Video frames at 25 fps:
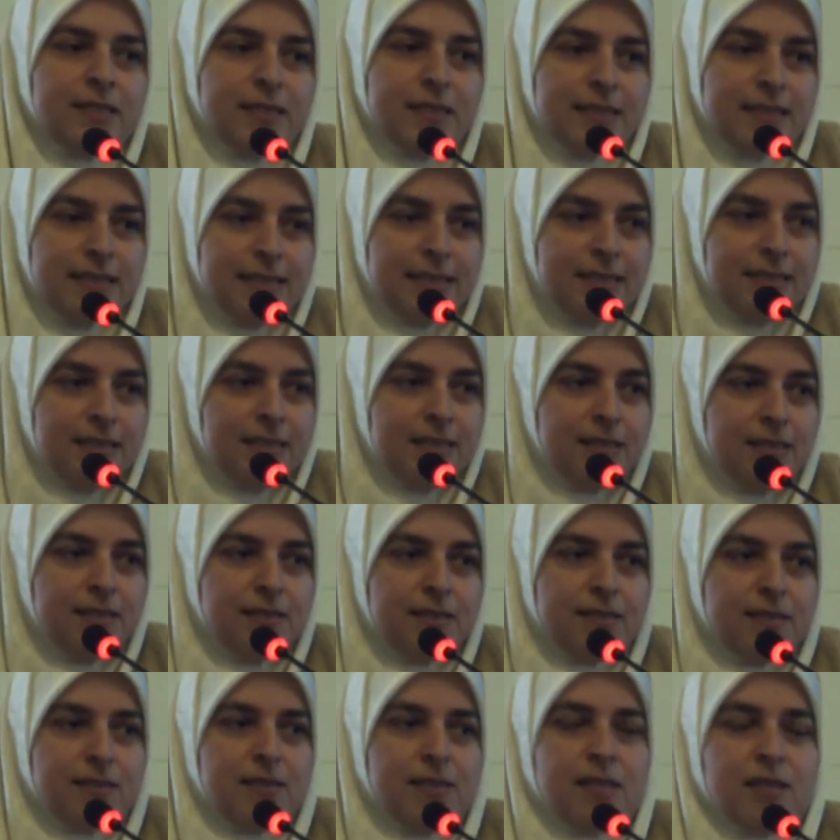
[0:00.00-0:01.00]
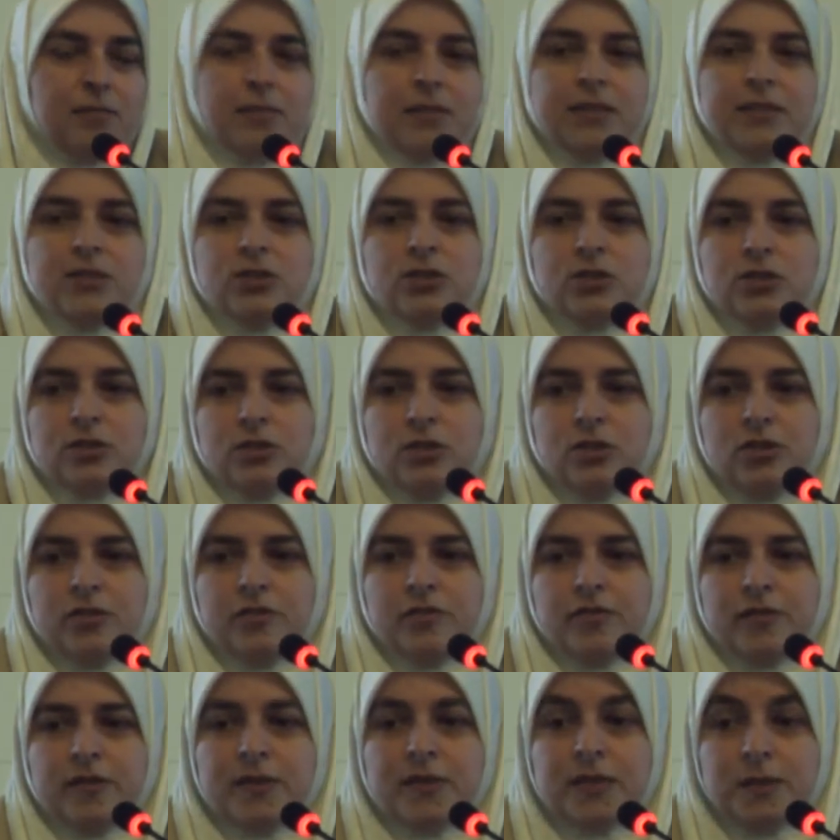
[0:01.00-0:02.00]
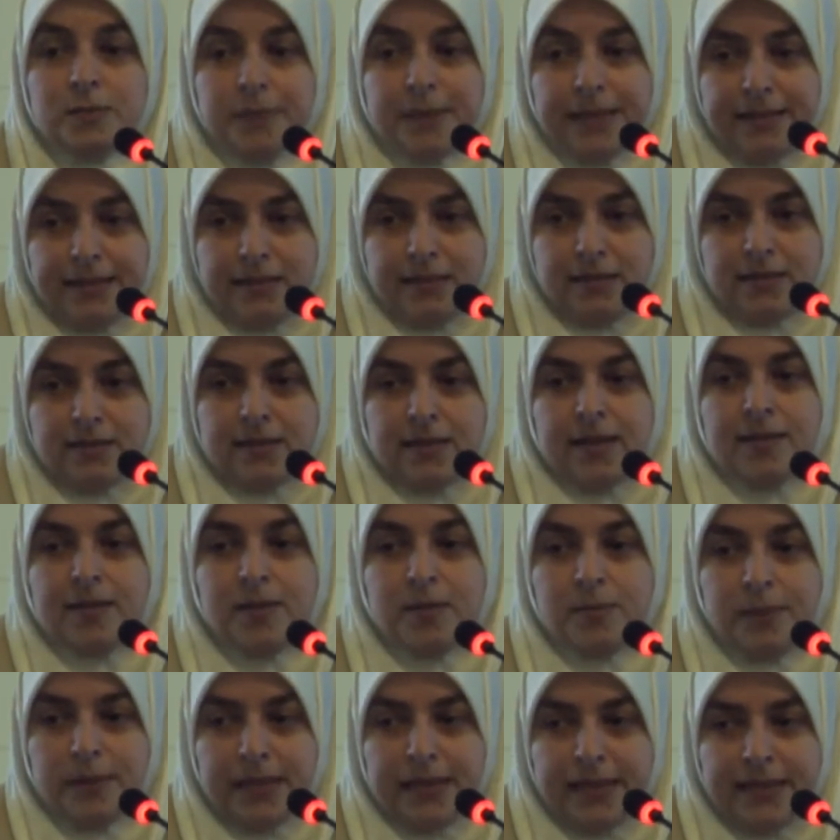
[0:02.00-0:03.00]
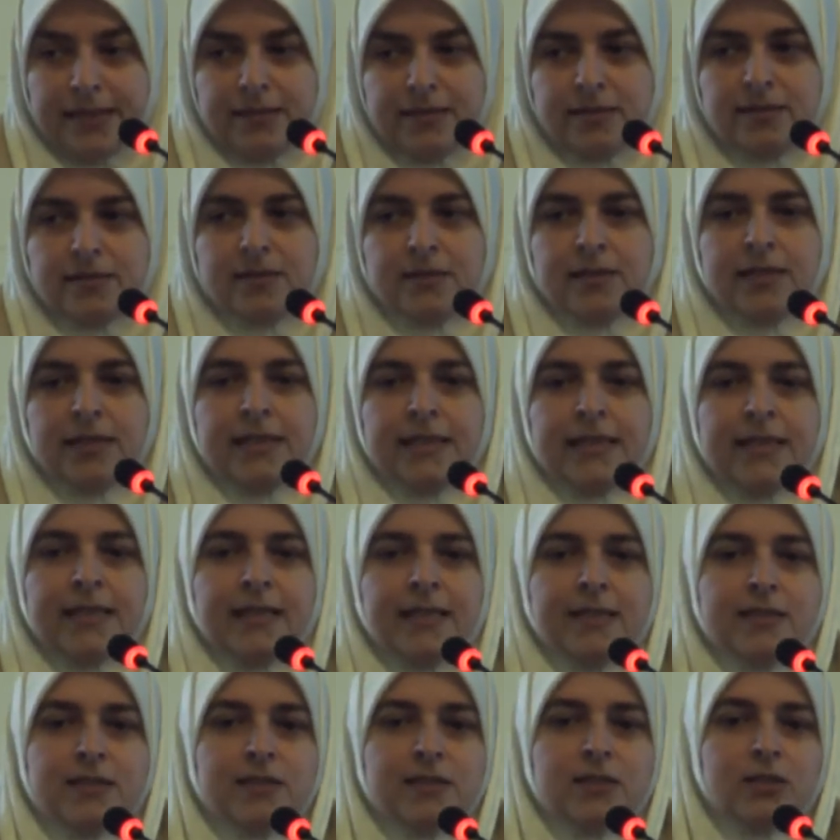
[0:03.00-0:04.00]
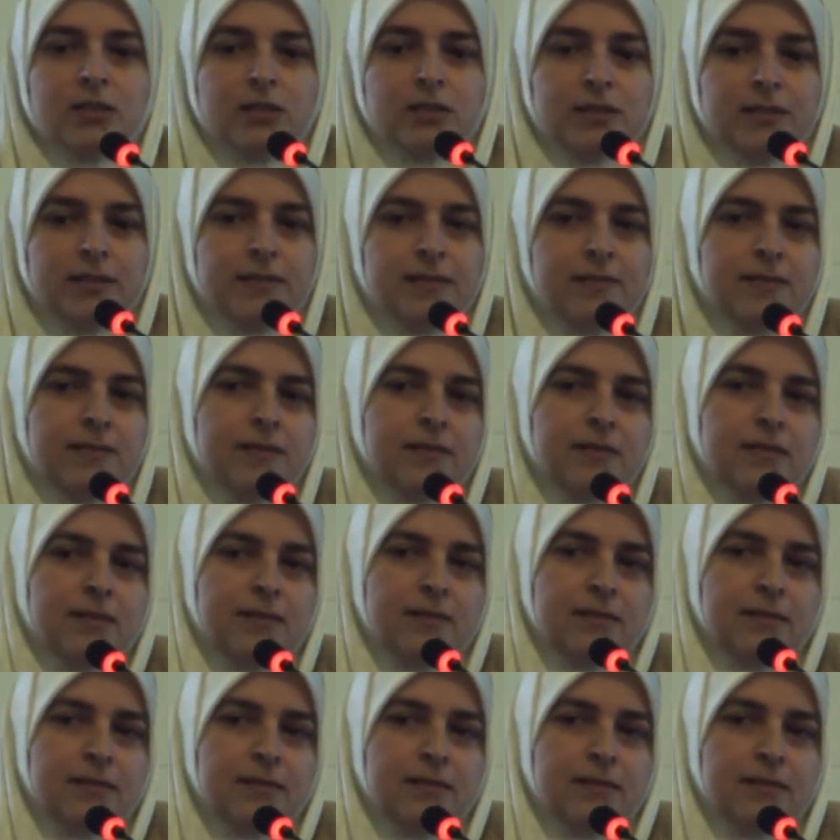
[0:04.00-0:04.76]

the city, the dimension of space and place, and started